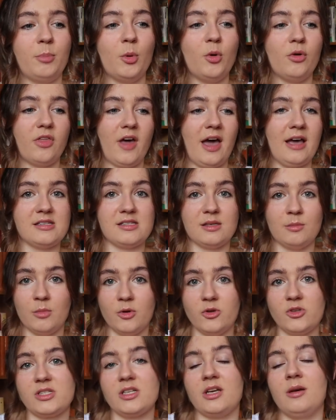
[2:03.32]
both as a
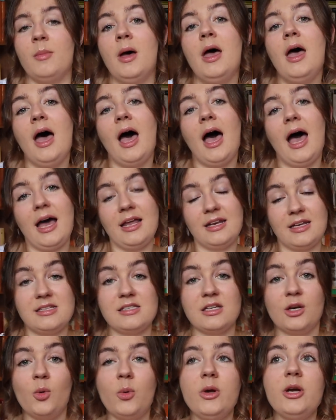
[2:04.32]
Muslim and
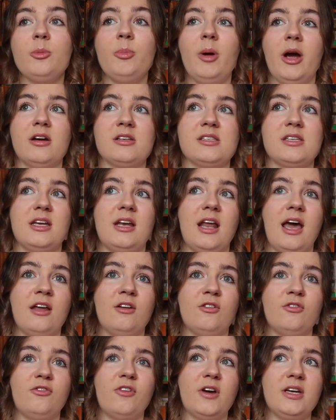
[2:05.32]
as a queer person,
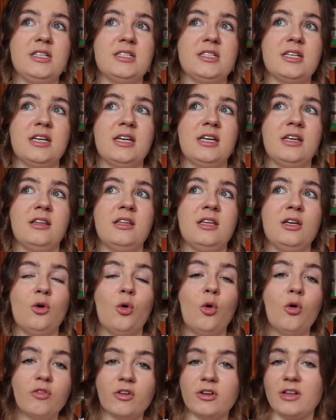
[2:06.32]
and finding the
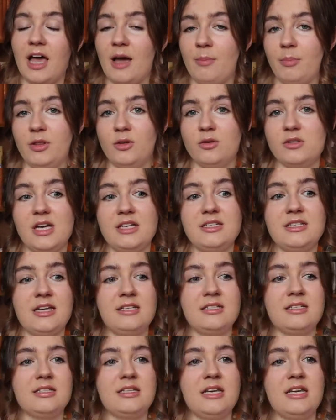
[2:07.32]
overlap in those
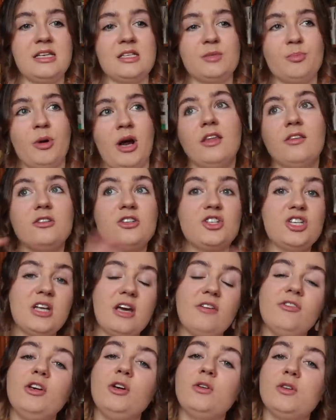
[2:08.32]
identities. Though she
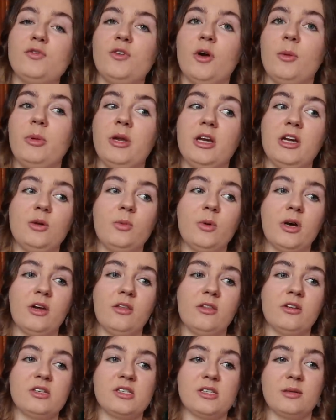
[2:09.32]
definitely goes through a period
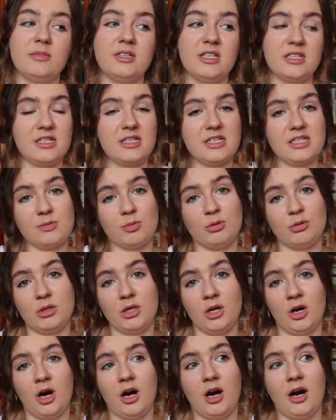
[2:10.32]
where there's some distance
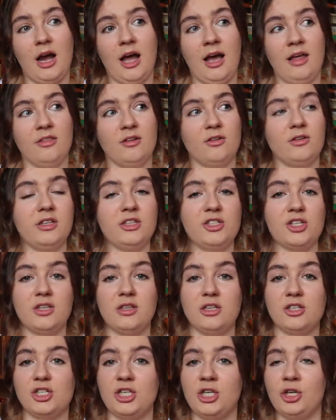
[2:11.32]
between her and the
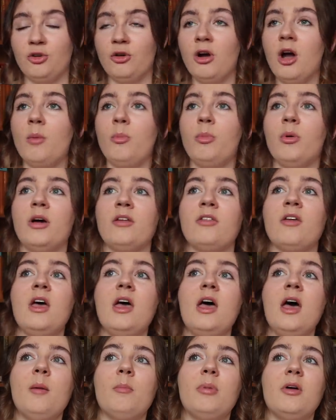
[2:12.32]
religion that she grew up with,
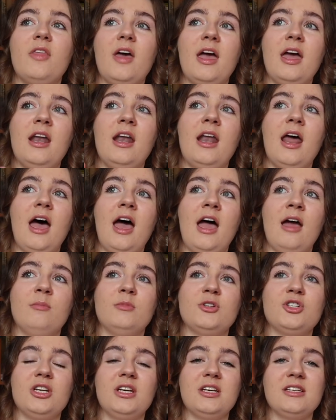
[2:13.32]
but
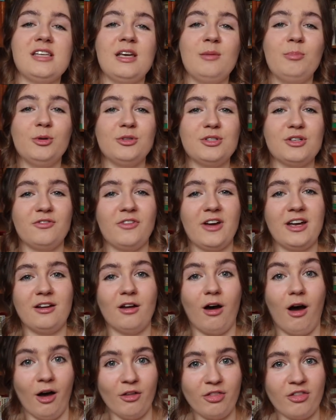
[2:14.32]
then she is able to
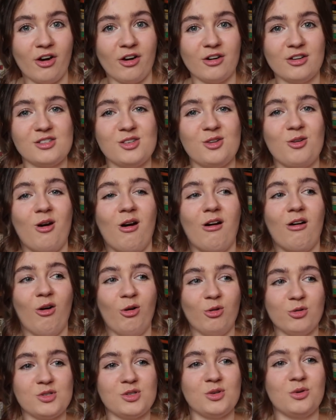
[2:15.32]
find others who are
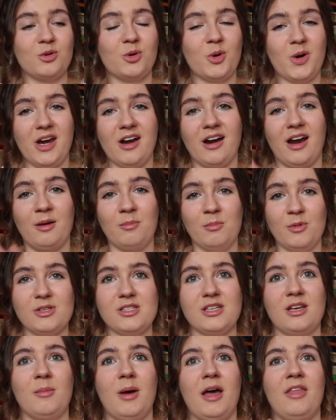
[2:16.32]
also queer and
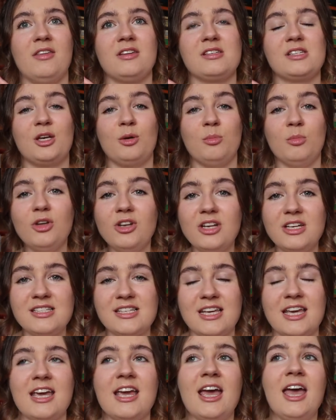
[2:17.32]
Muslim and this
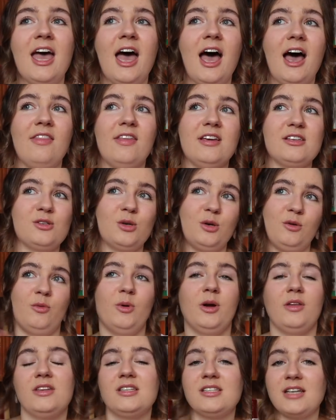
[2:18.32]
community, and that's sort of
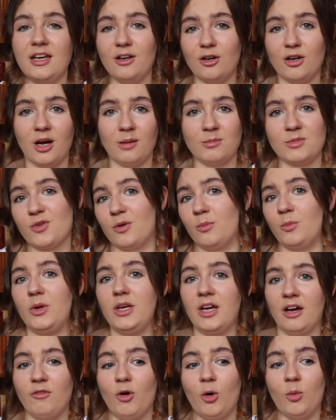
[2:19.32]
where the title comes from,
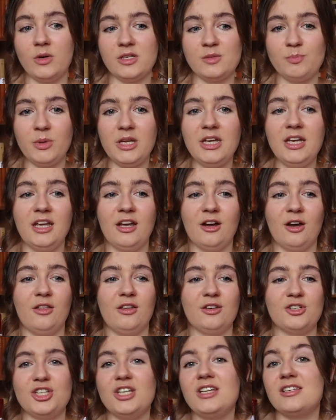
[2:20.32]
We Have Always Been Here,
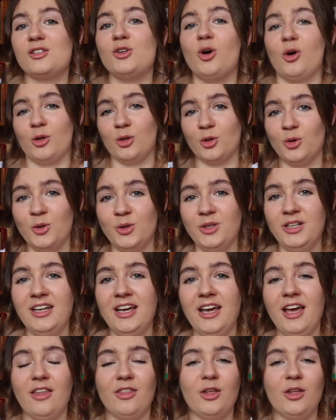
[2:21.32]
that she is not alone.